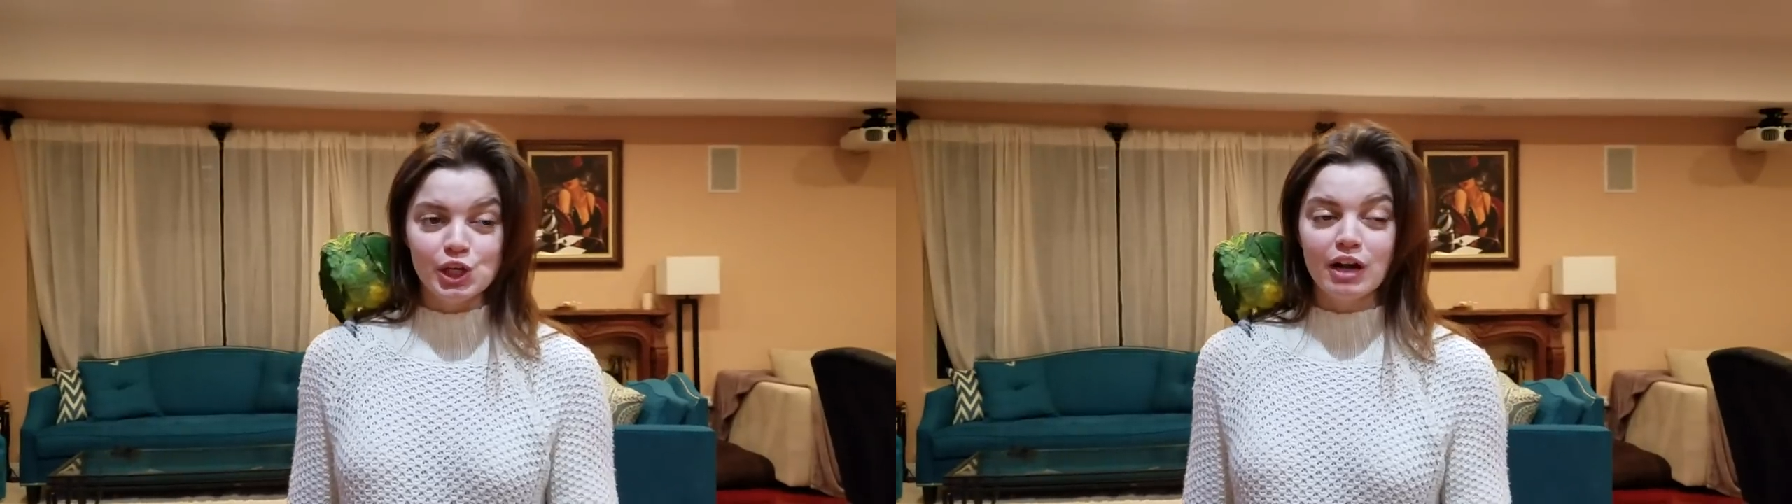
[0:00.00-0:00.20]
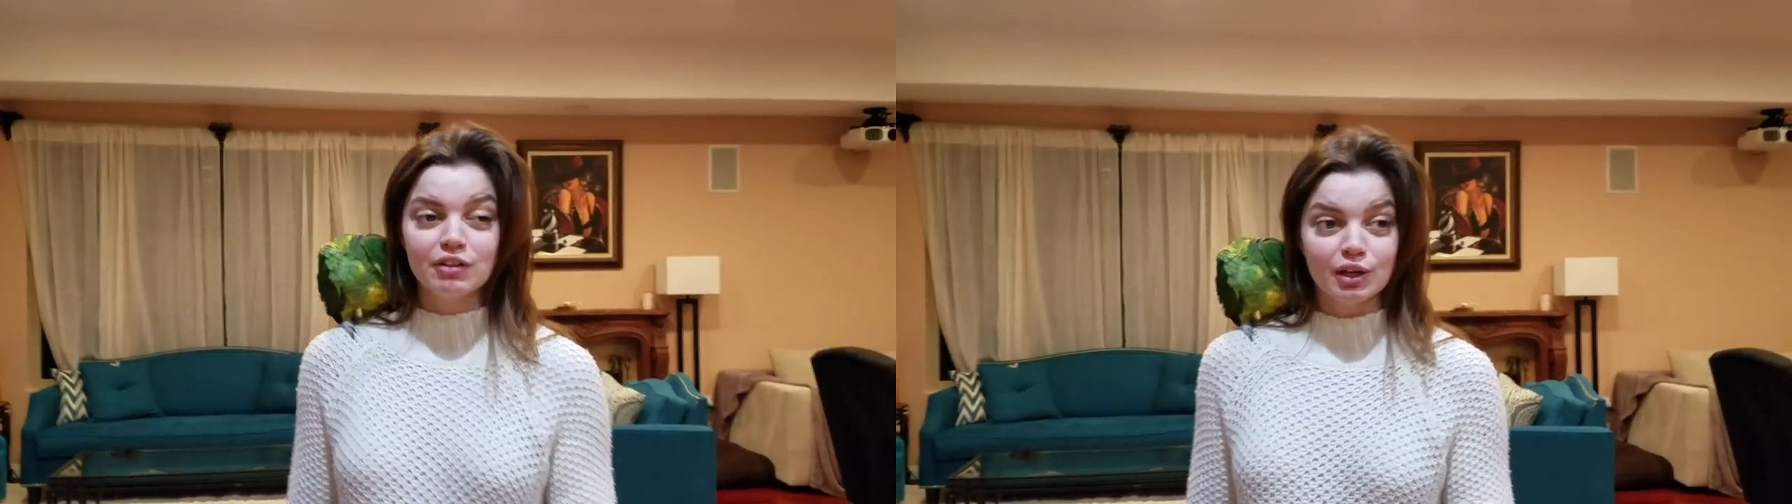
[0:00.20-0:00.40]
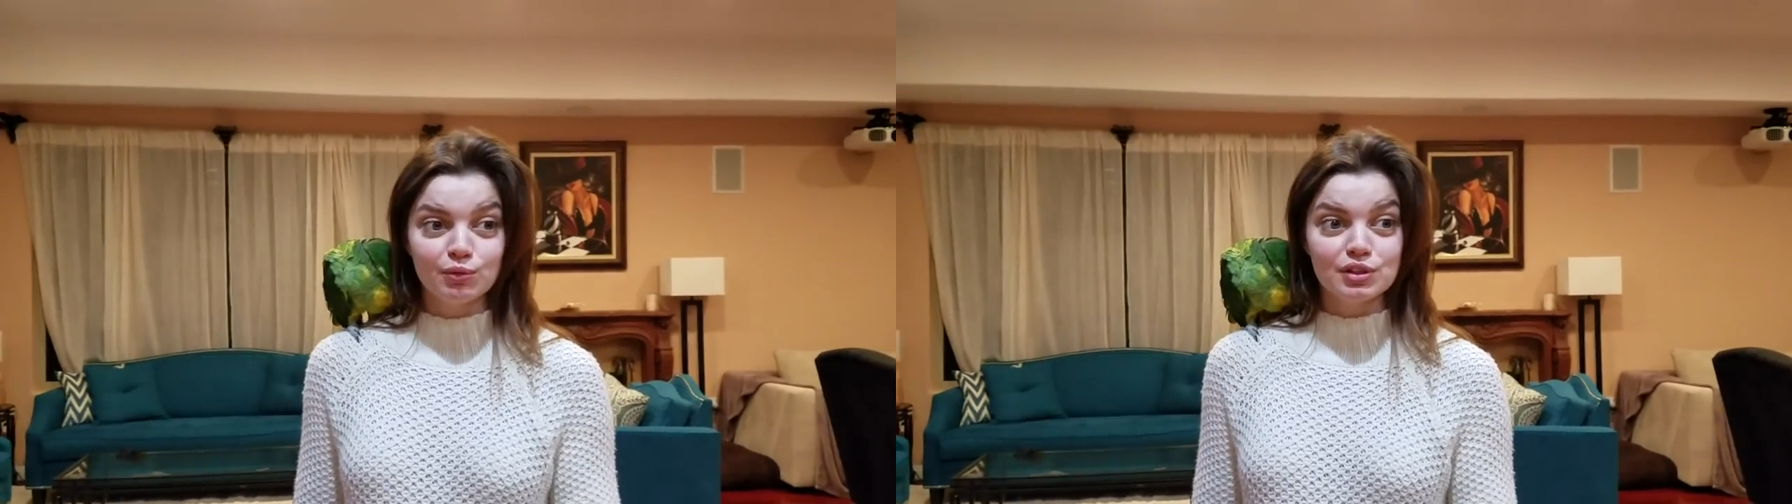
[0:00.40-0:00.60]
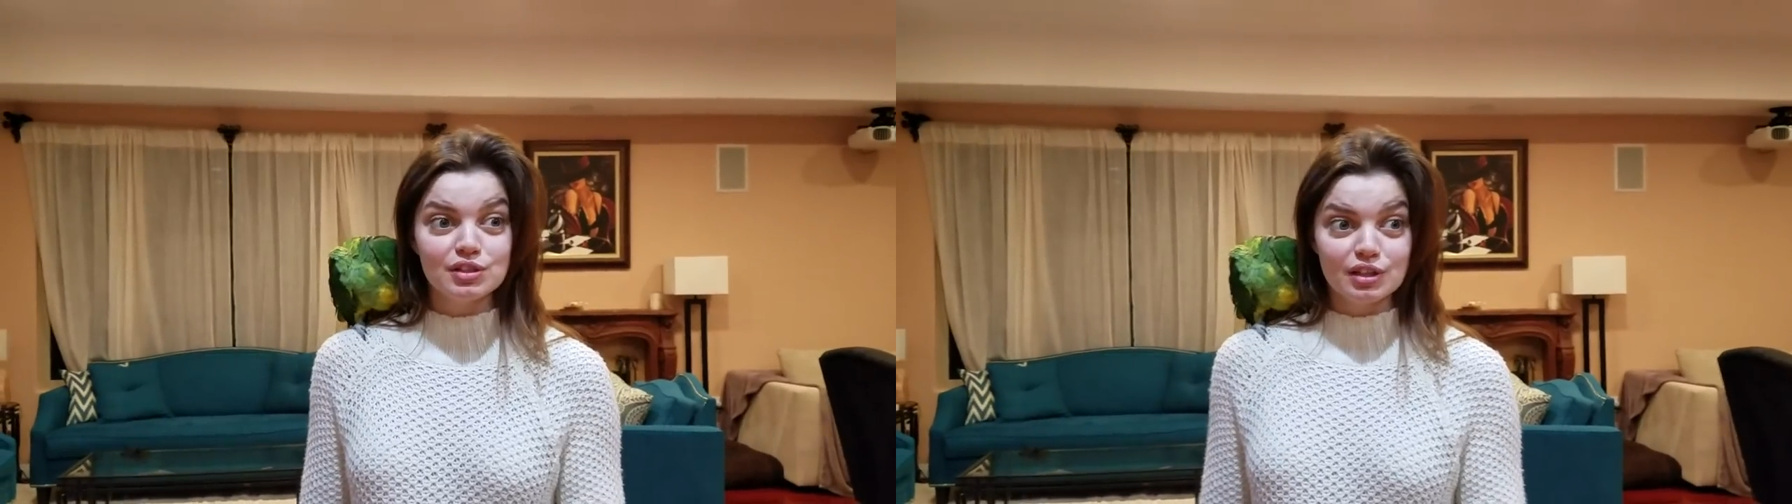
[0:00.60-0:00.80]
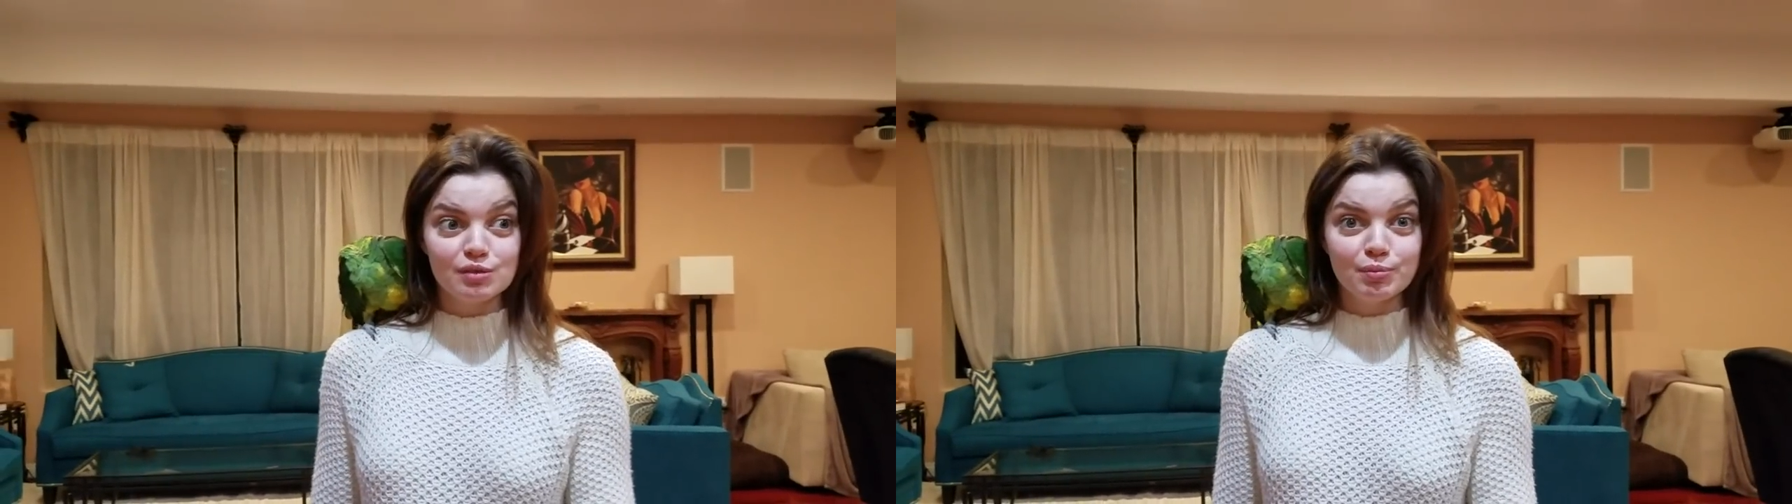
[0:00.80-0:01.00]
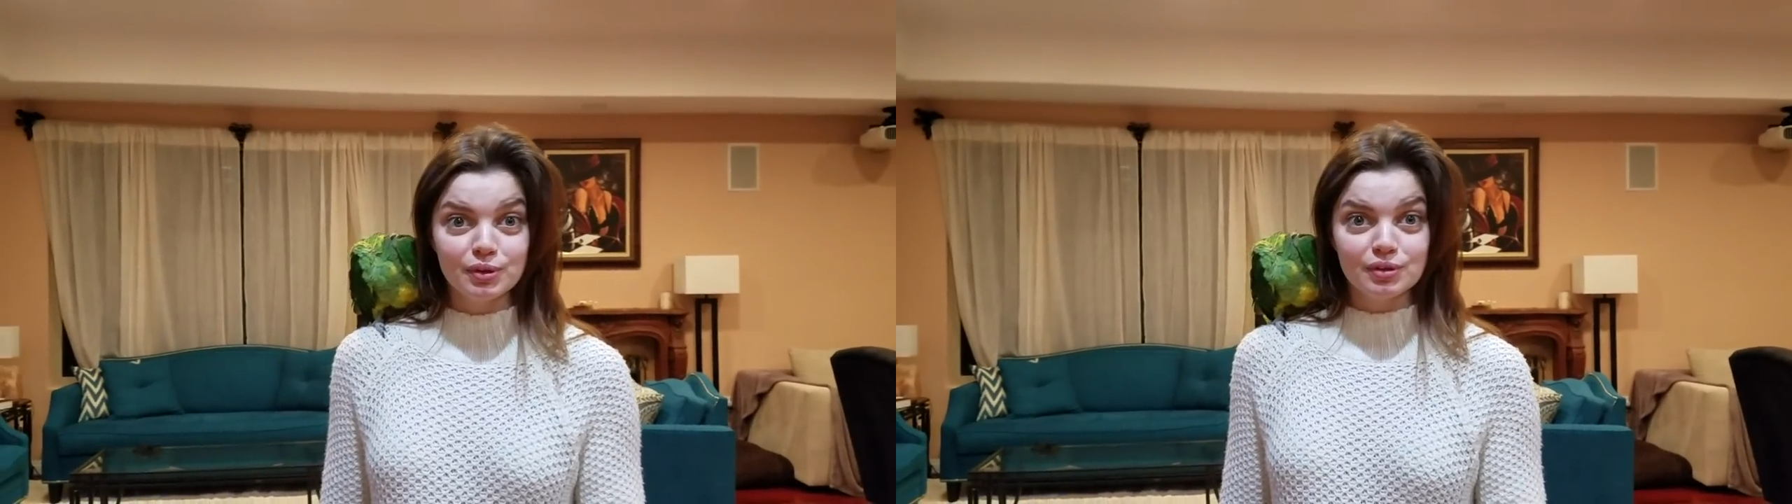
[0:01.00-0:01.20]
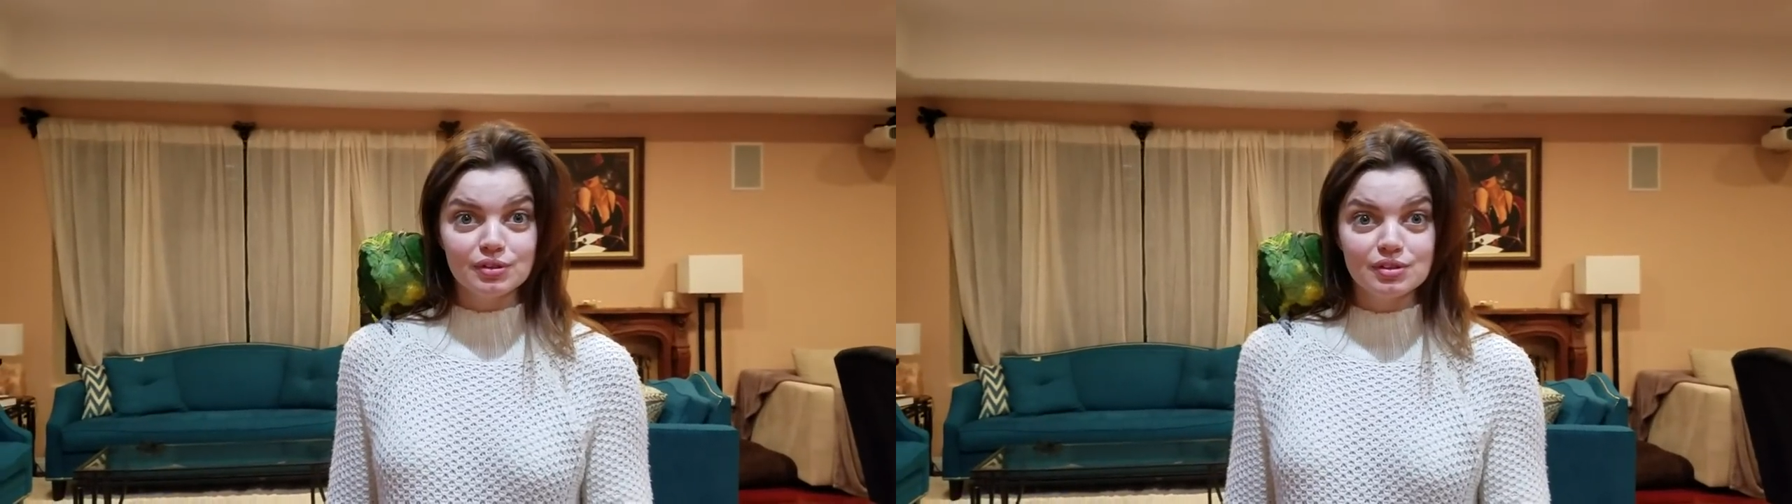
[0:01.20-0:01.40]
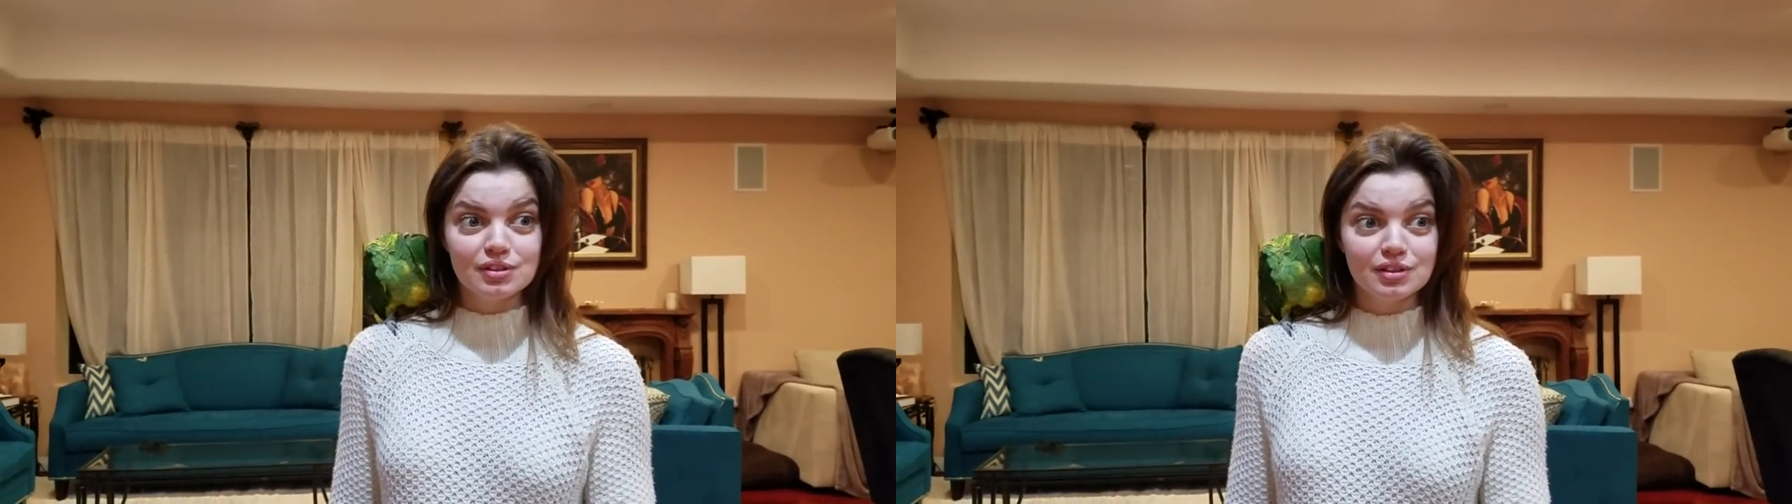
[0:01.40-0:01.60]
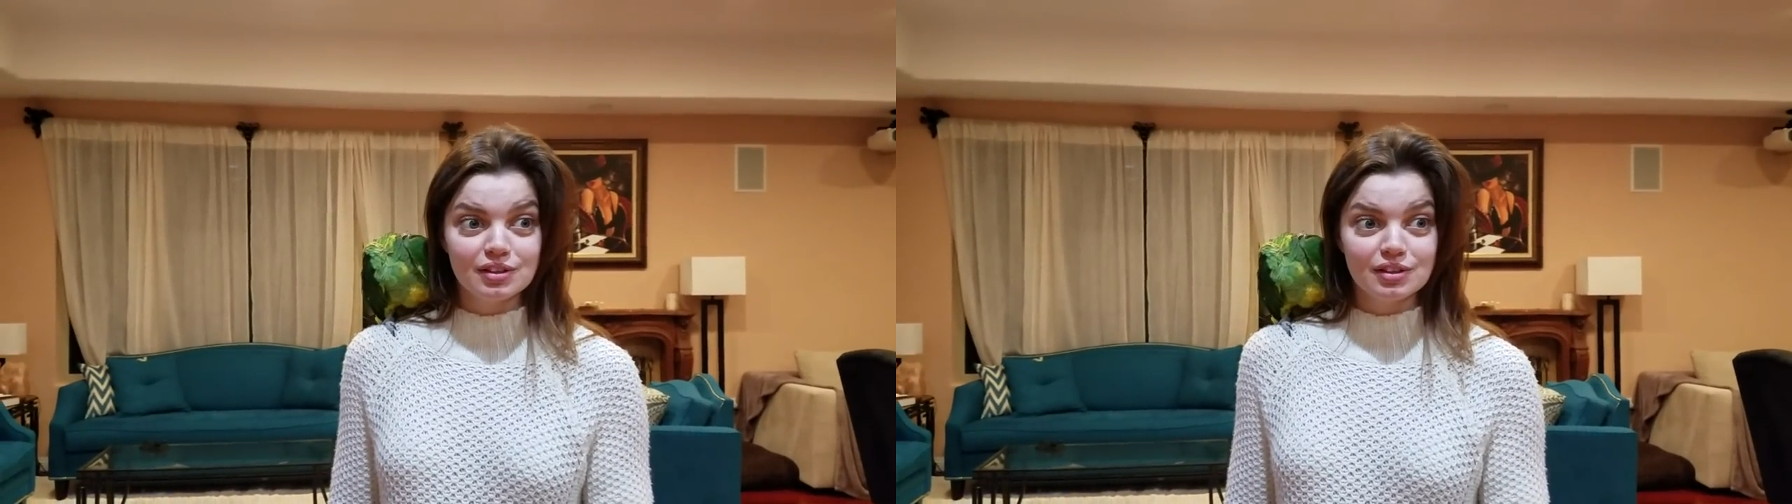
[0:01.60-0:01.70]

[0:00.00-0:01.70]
showering with 6 birds.